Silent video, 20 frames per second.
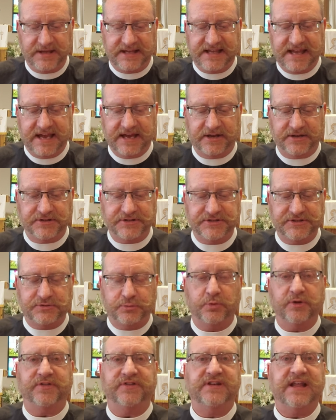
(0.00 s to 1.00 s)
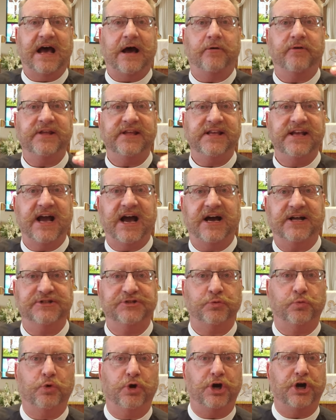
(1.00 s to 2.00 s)
begins with doubting
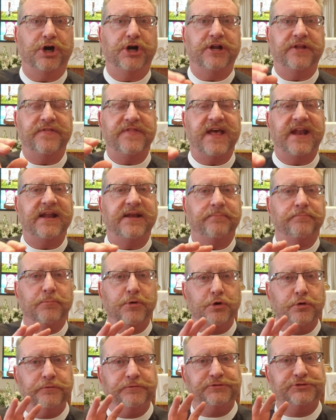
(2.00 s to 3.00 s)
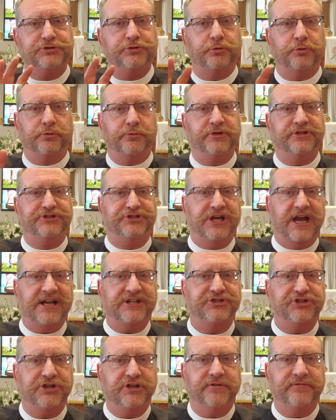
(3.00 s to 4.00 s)
God's Word, and then it moves to a
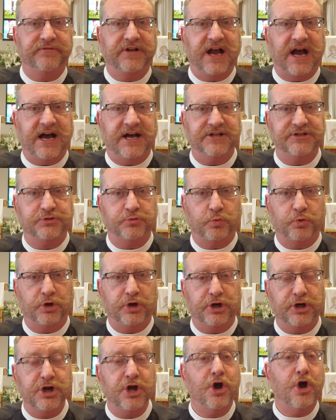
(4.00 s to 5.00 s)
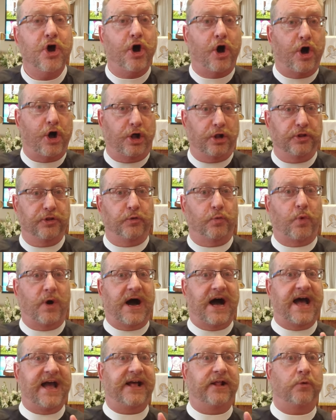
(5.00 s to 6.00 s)
rejection of God's Word. All the
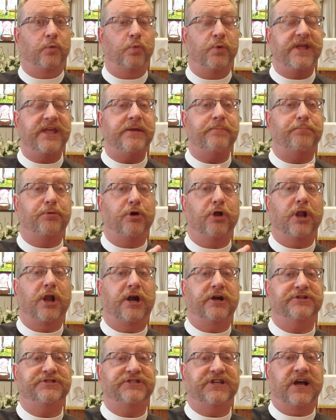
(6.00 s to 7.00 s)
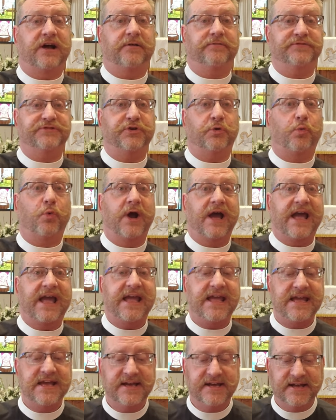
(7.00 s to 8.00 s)
while, we pull ourselves
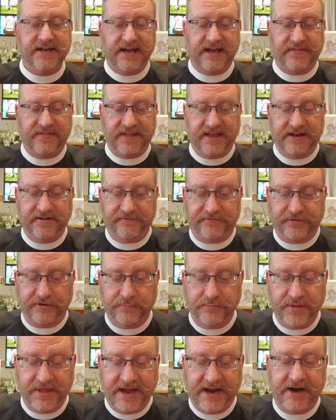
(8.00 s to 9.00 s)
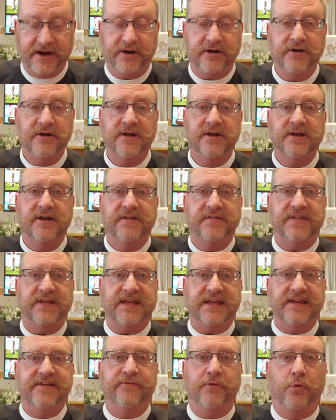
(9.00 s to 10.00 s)
away, and then from there, the
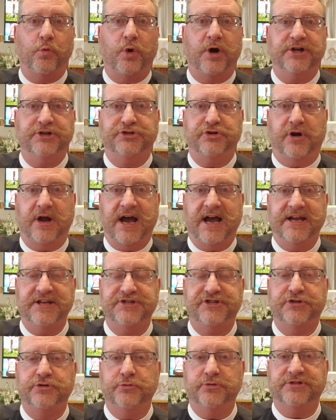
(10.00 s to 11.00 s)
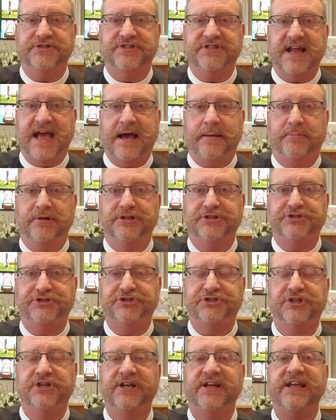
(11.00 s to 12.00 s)
evil one tries to
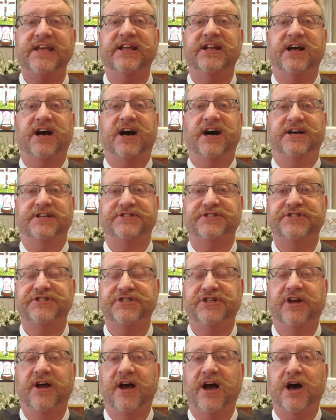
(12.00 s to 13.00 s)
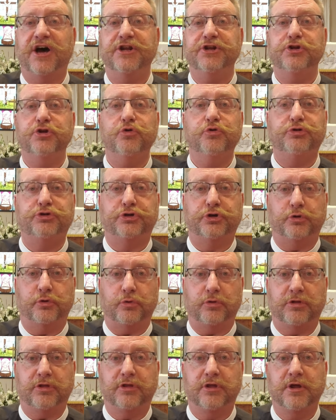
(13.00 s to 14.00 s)
establish in us a new
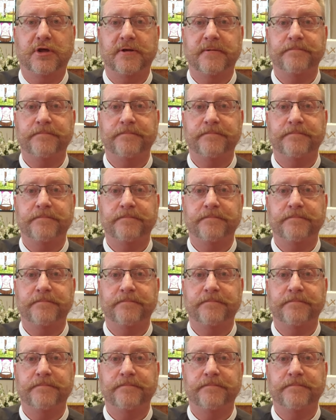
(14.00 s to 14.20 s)
truth,